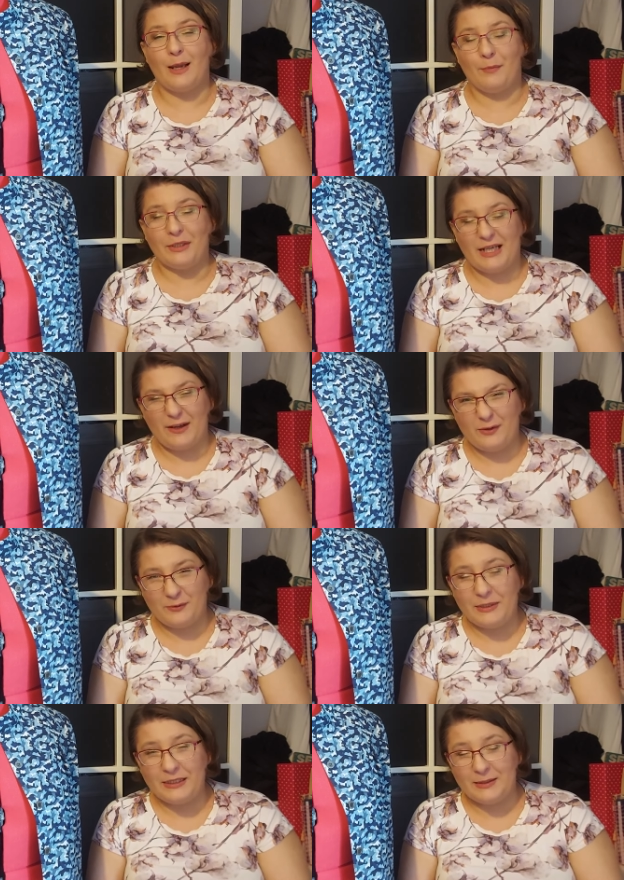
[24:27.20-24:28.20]
but i
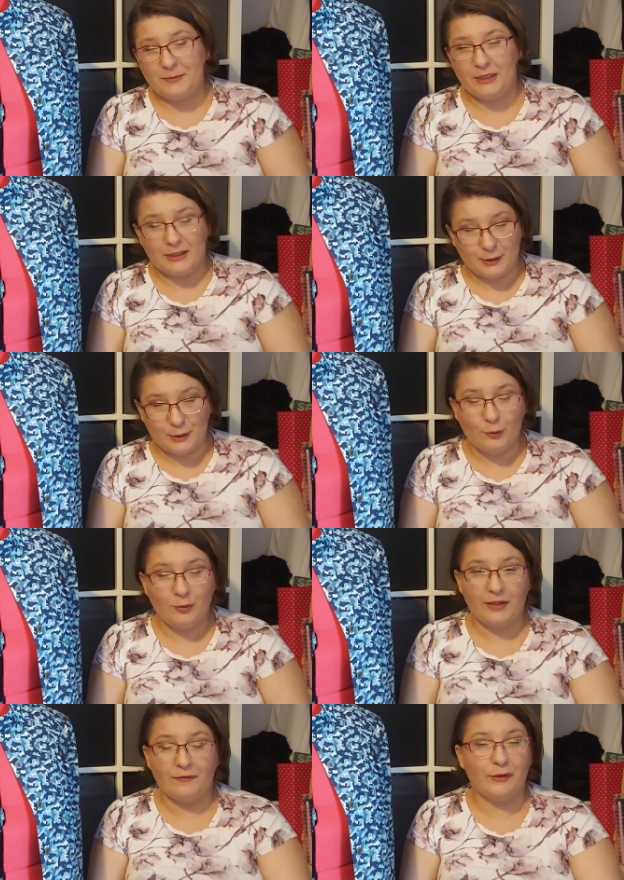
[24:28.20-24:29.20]
haven't made them yet
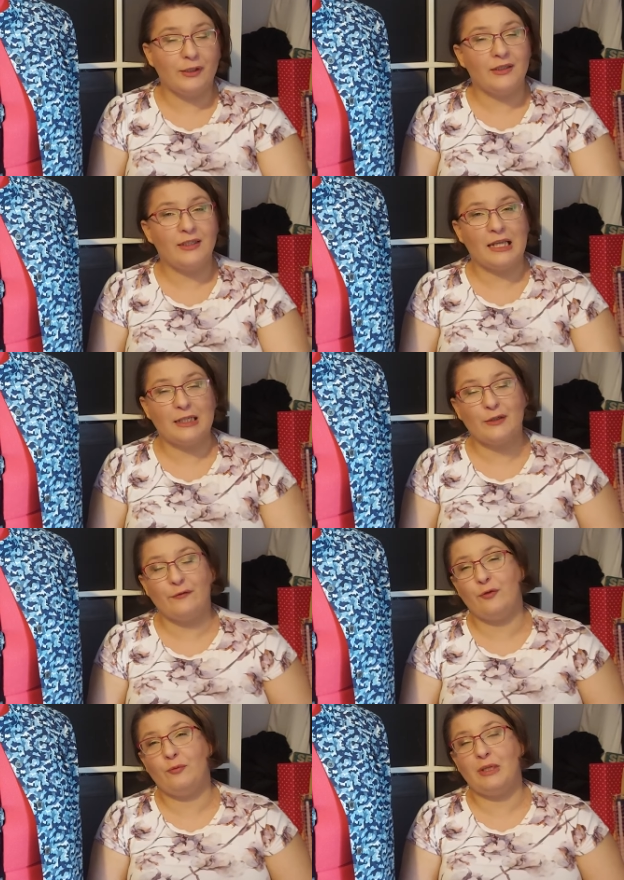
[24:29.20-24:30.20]
so i think next
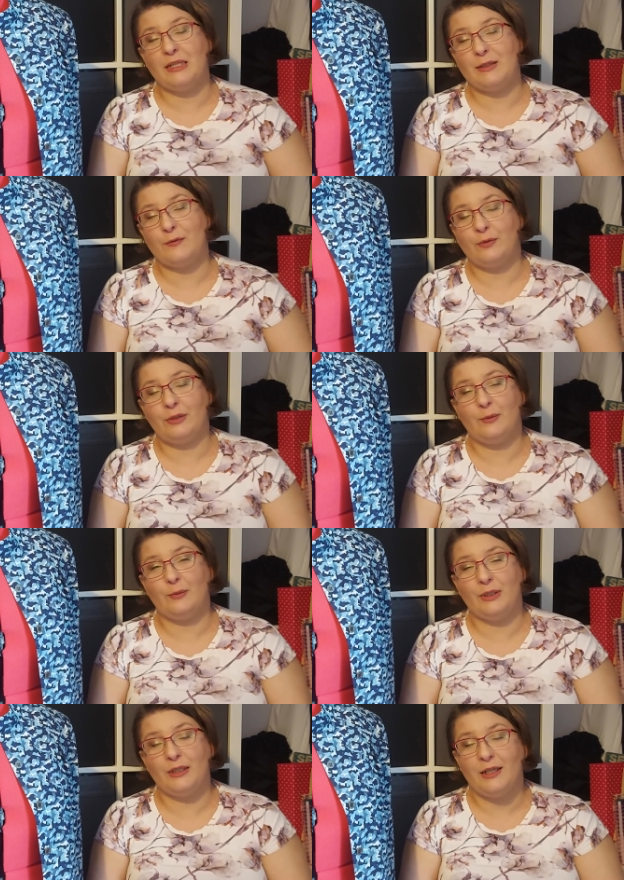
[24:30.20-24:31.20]
few months will
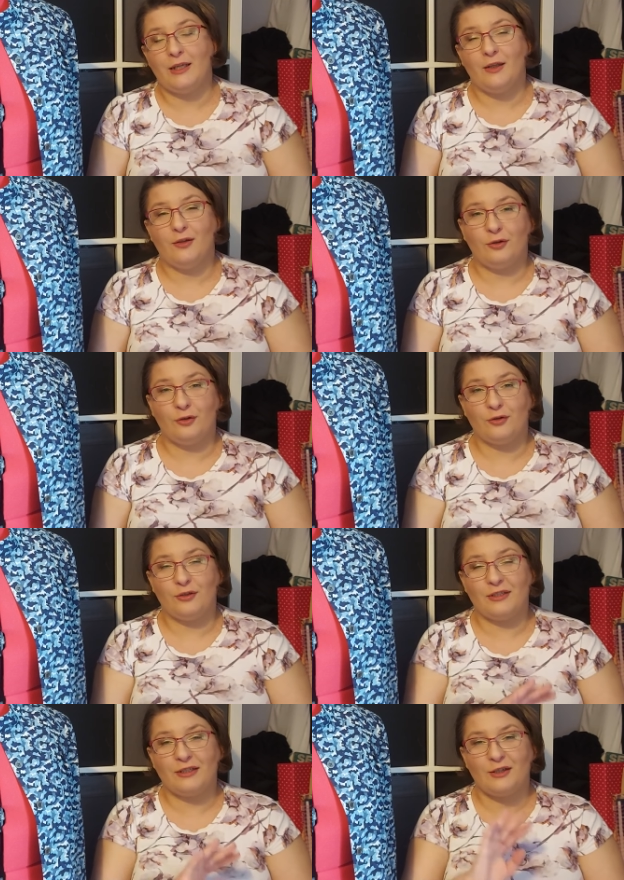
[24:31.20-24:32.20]
be
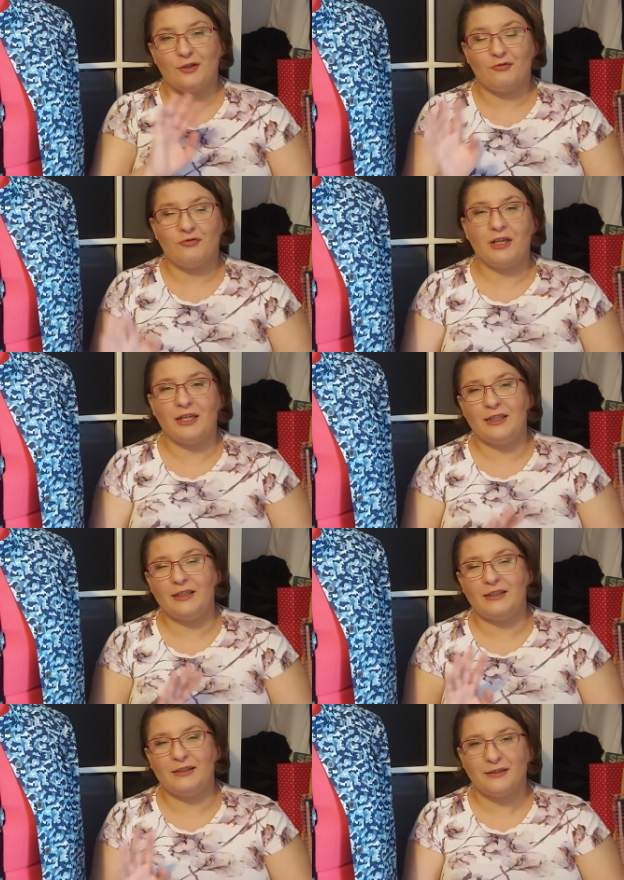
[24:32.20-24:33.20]
towards
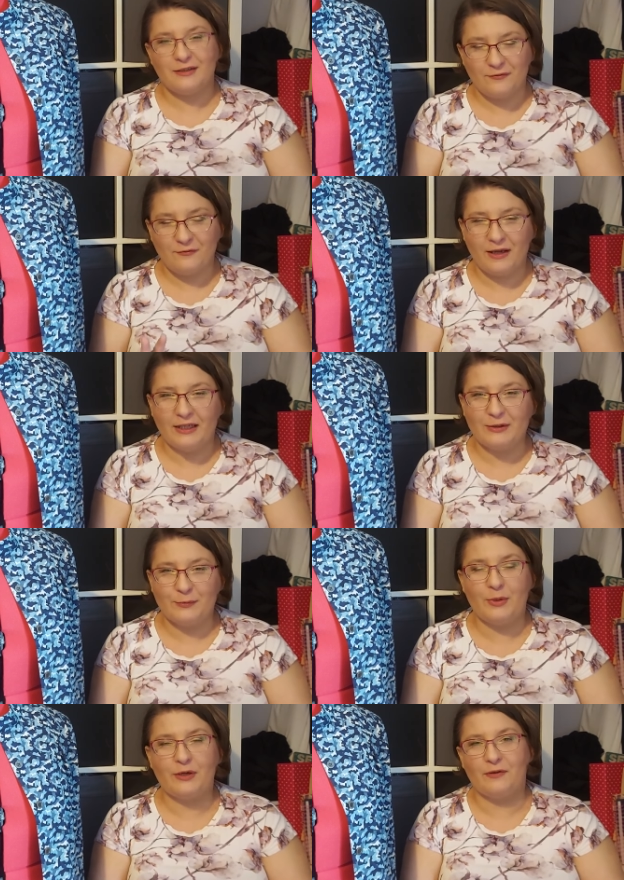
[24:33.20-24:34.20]
trying find
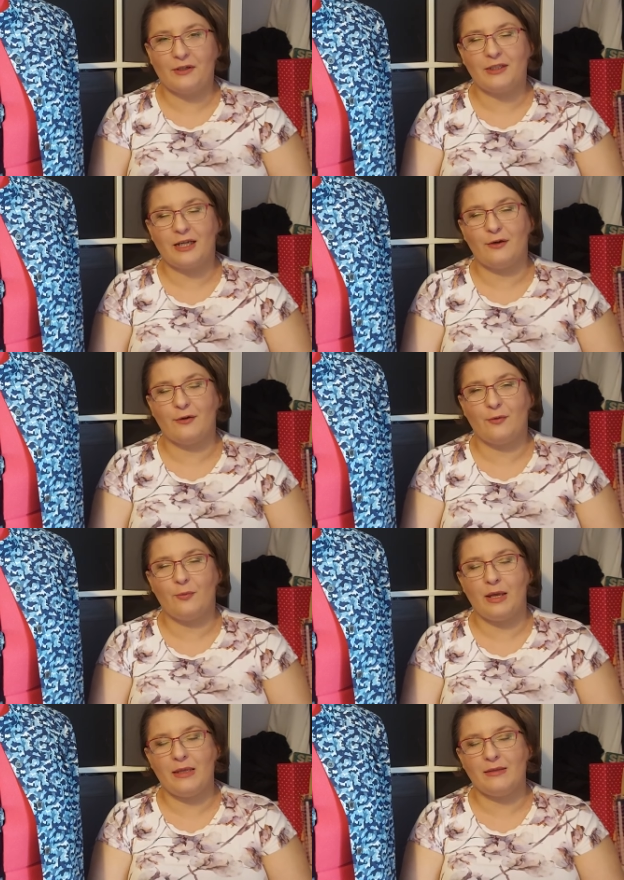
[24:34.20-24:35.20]
perfect cargo
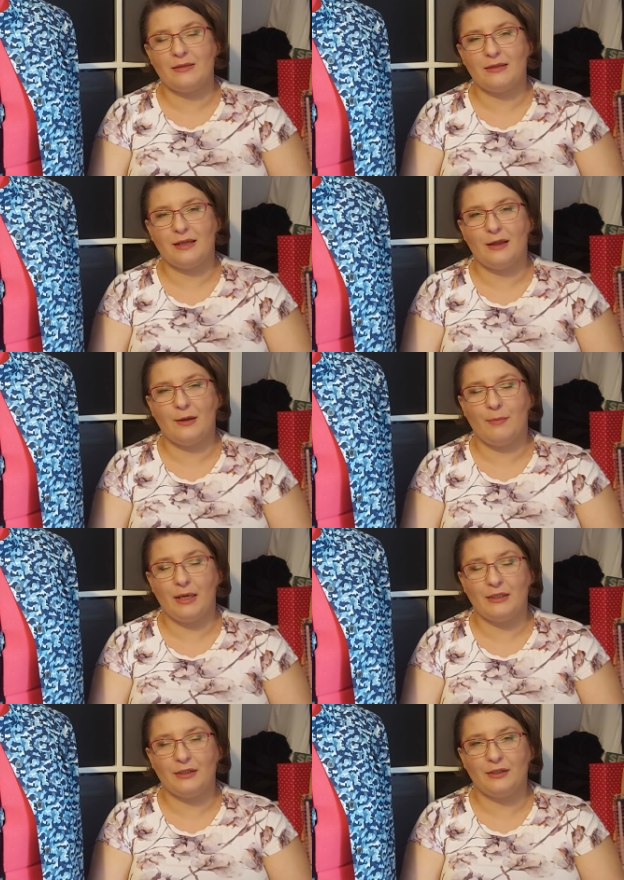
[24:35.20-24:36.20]
pants uh,
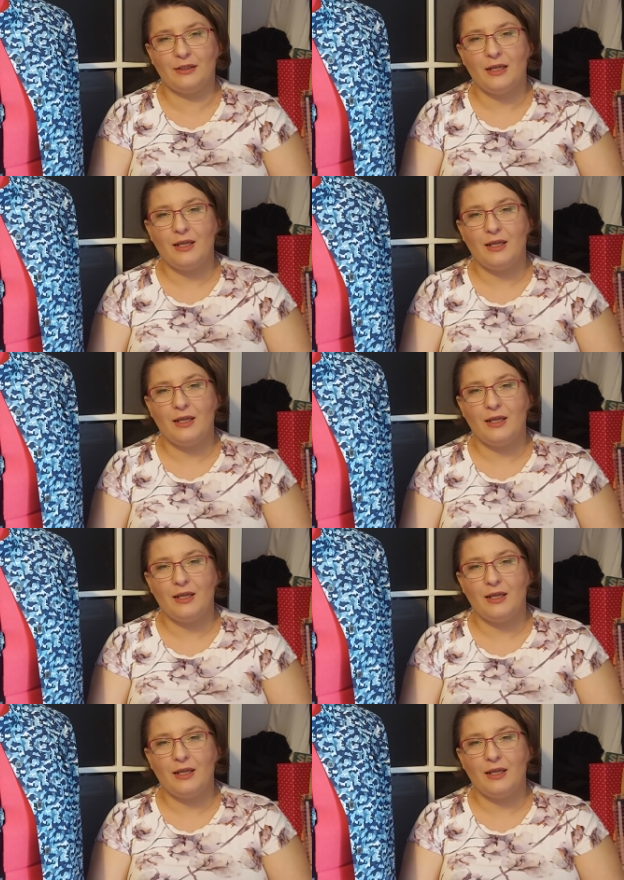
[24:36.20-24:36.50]
pattern